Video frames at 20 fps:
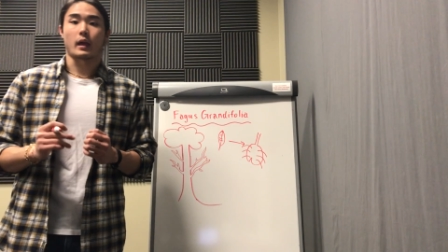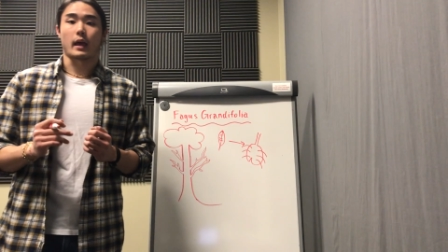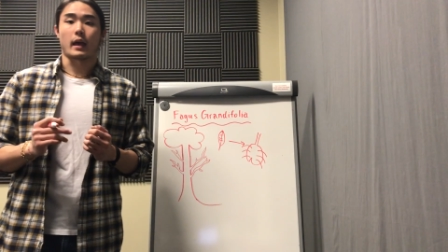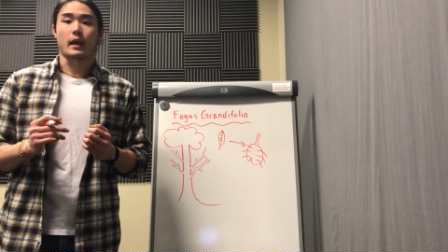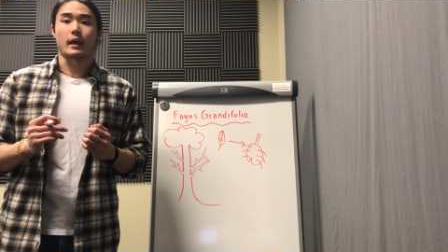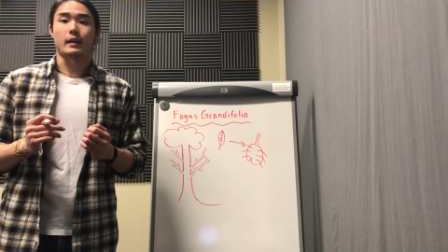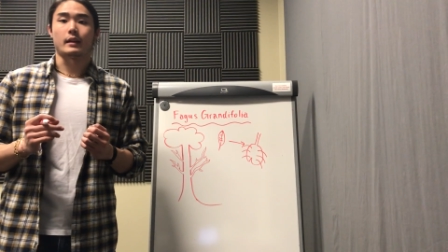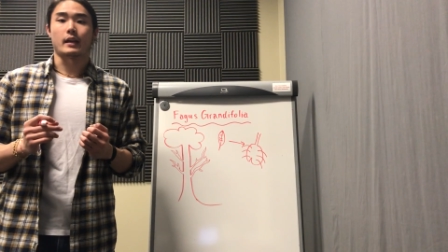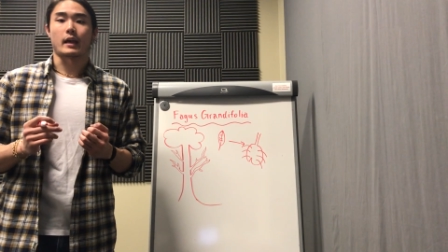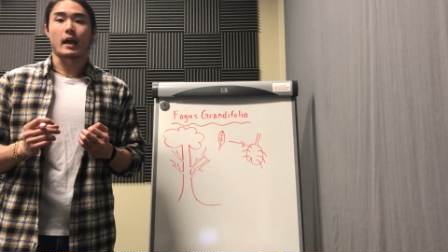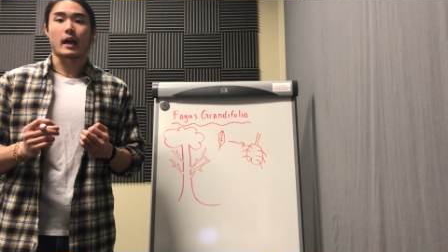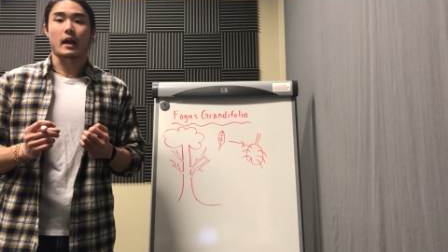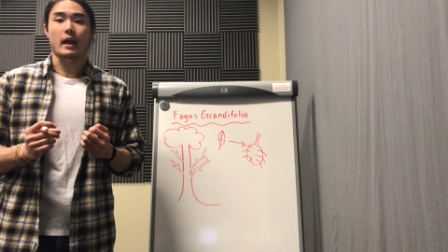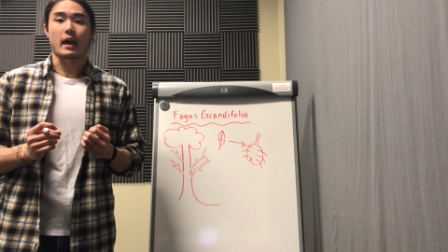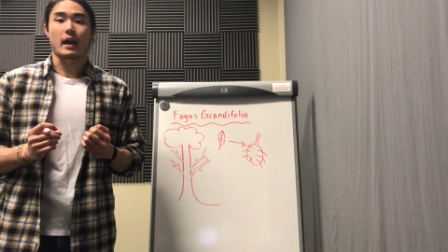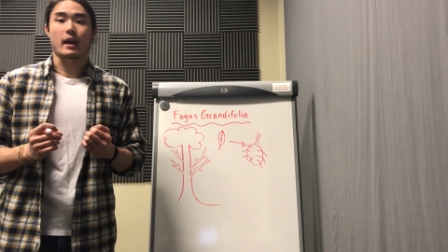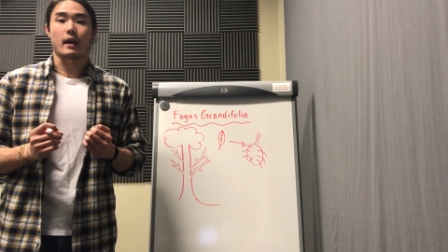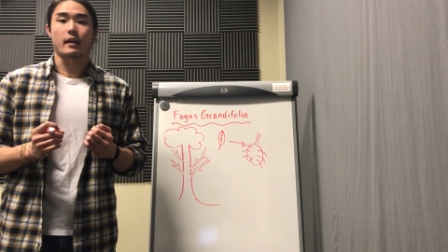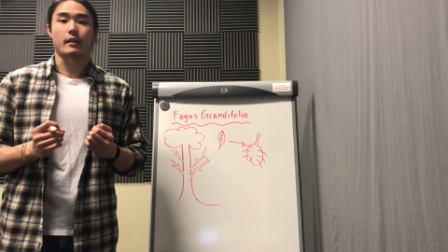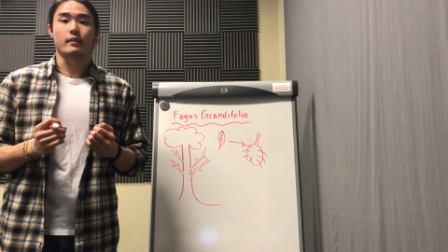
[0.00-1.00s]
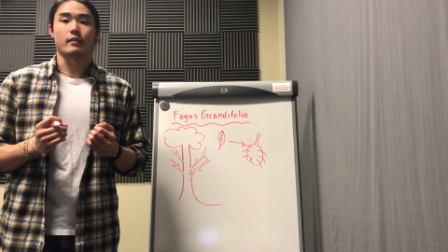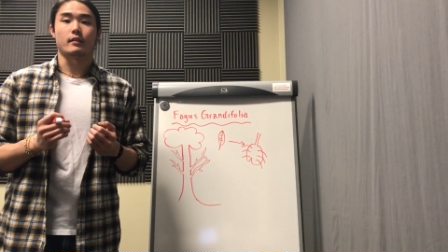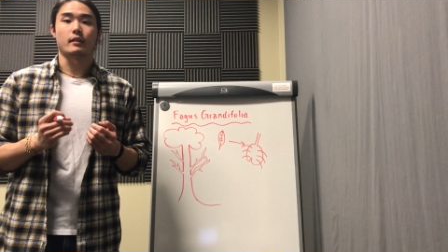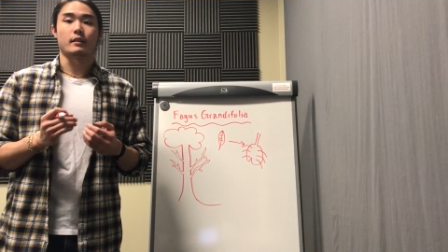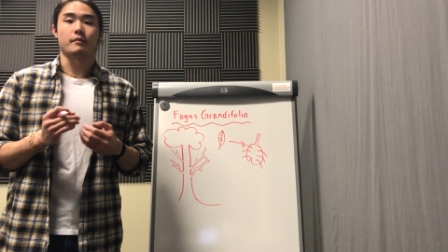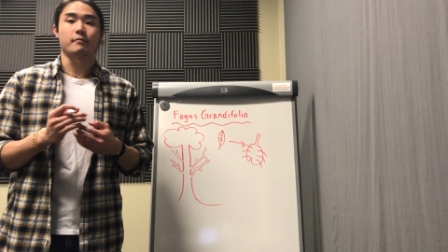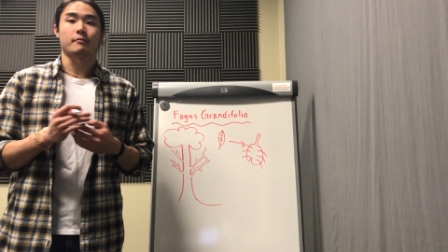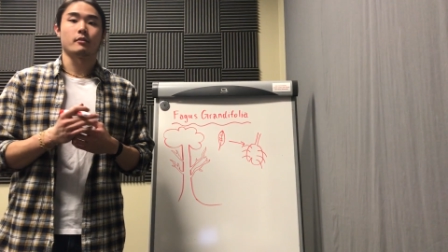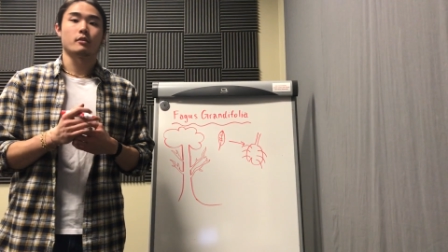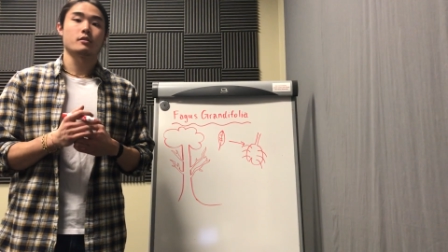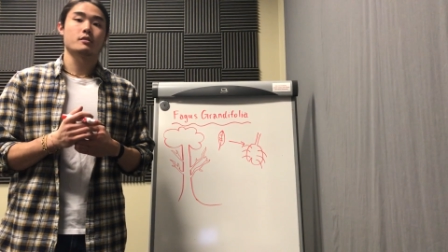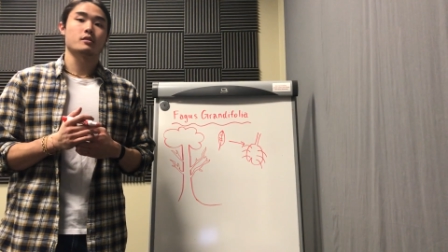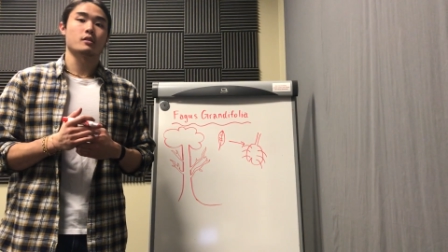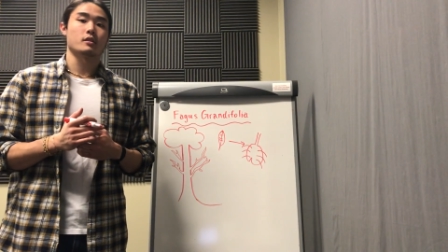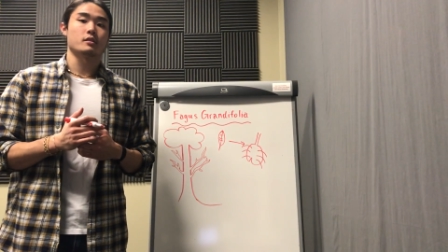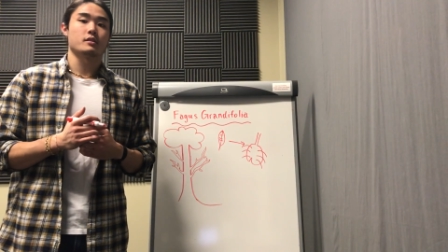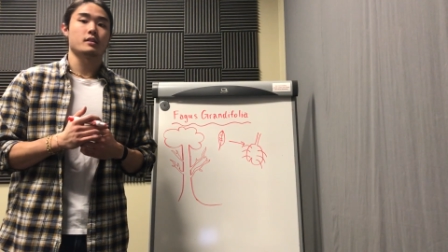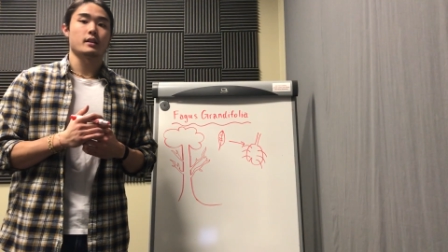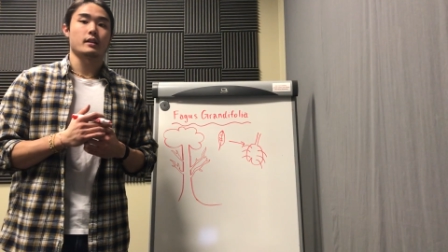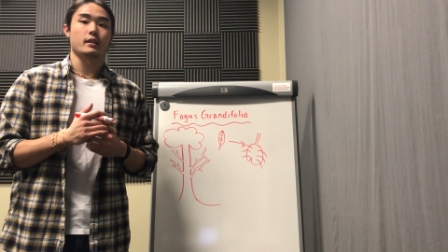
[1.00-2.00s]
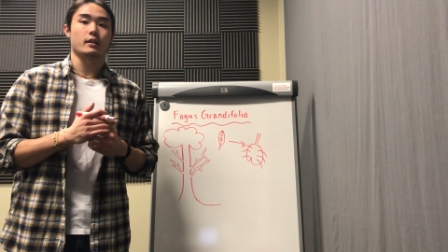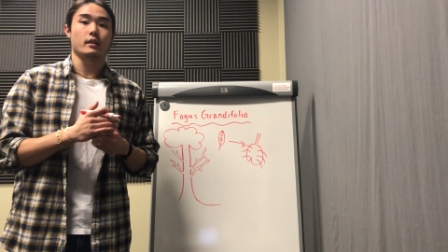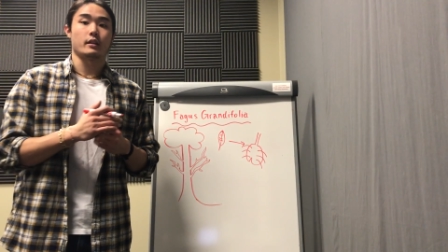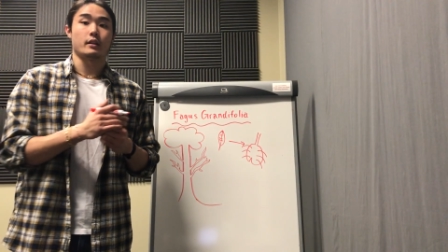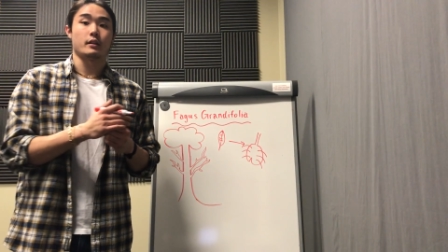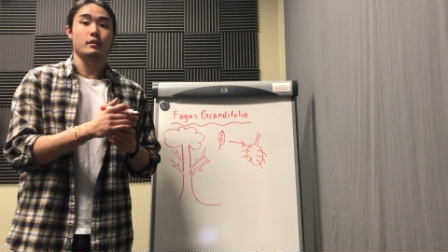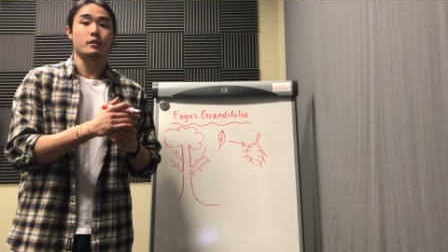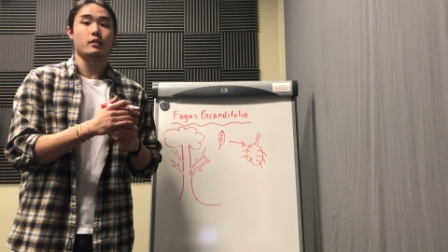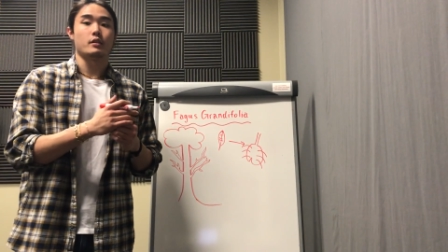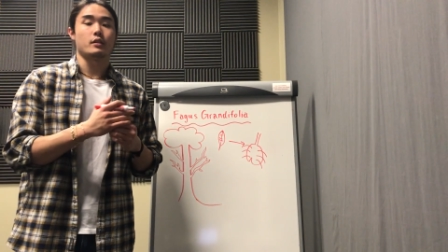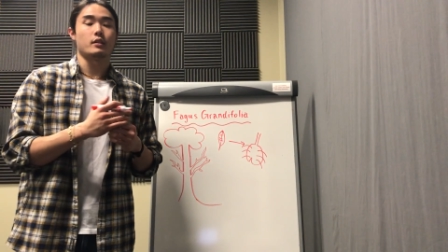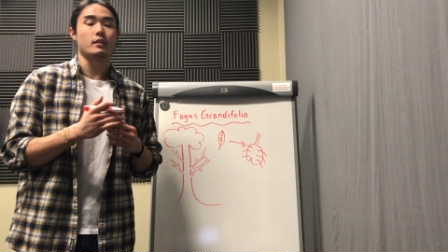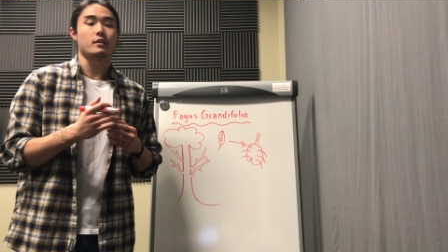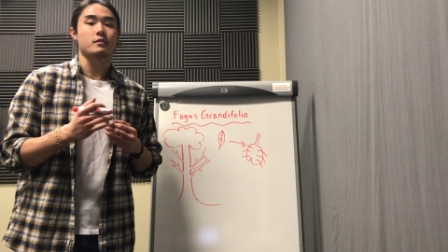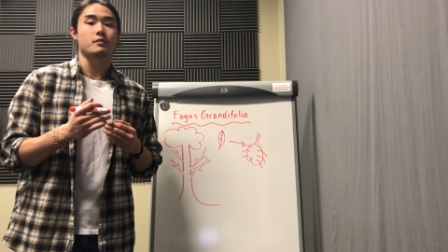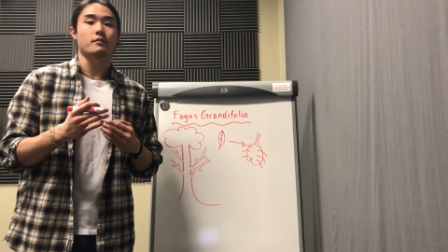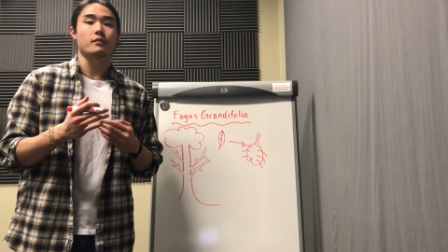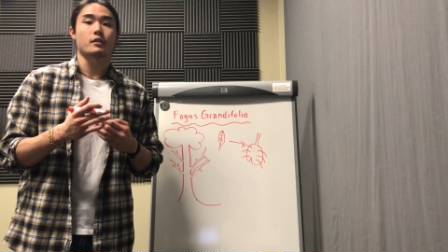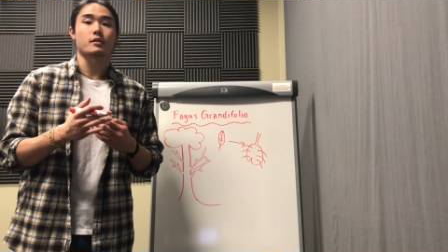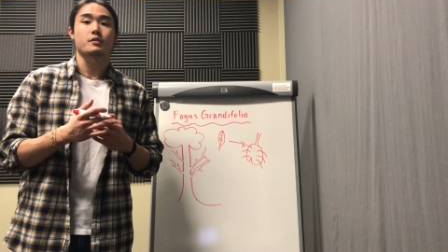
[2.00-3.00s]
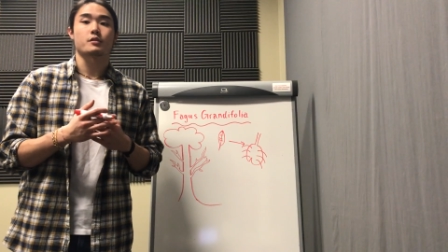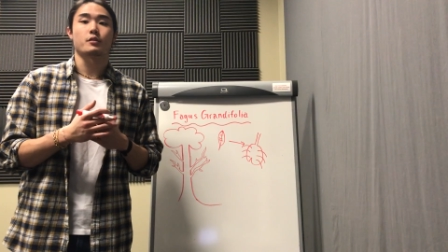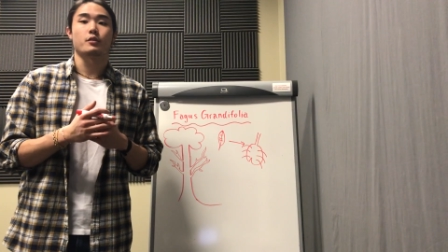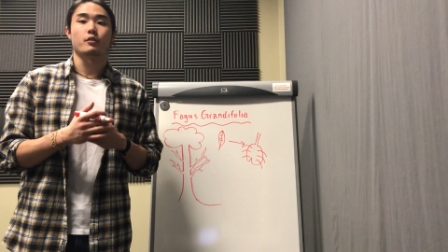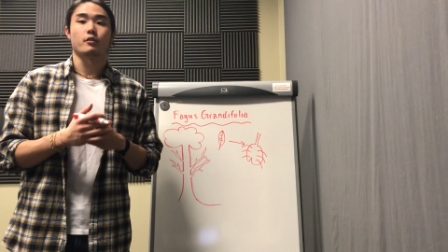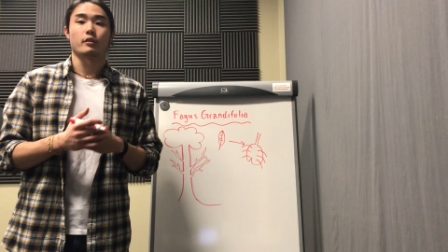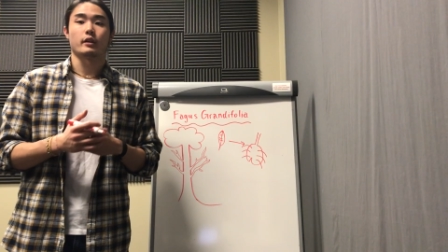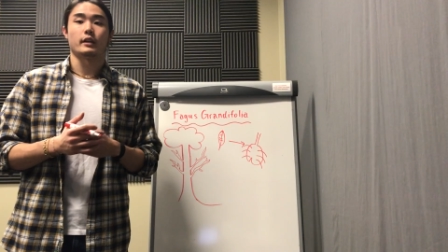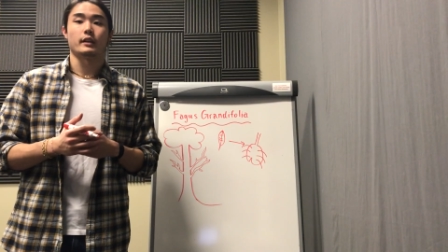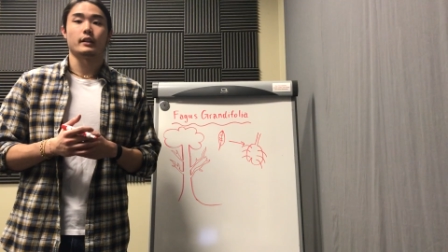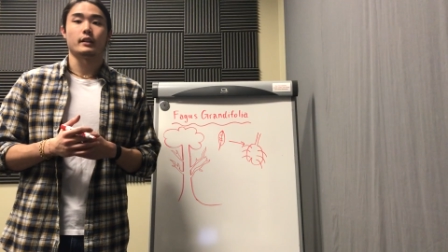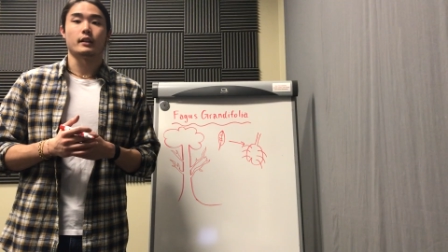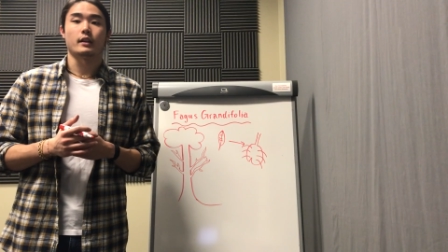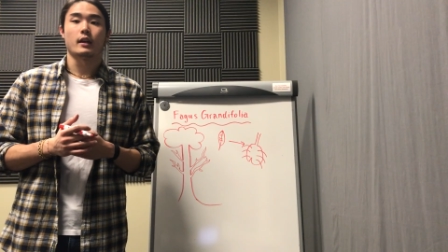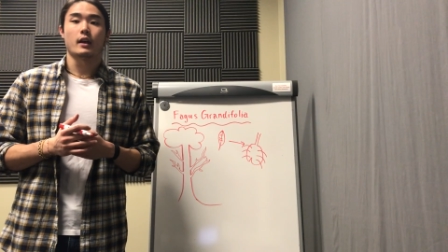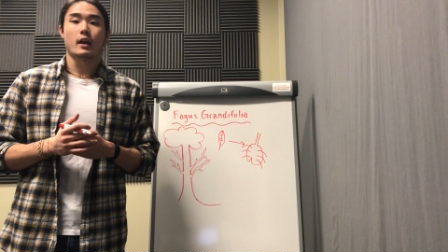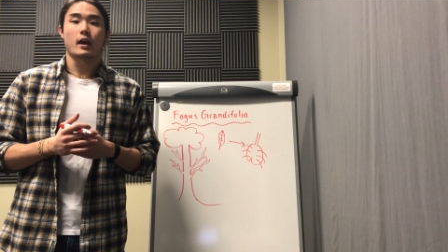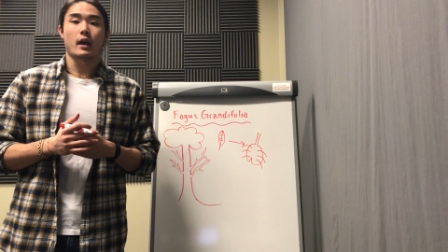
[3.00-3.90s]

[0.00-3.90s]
And it first turns, it's first green,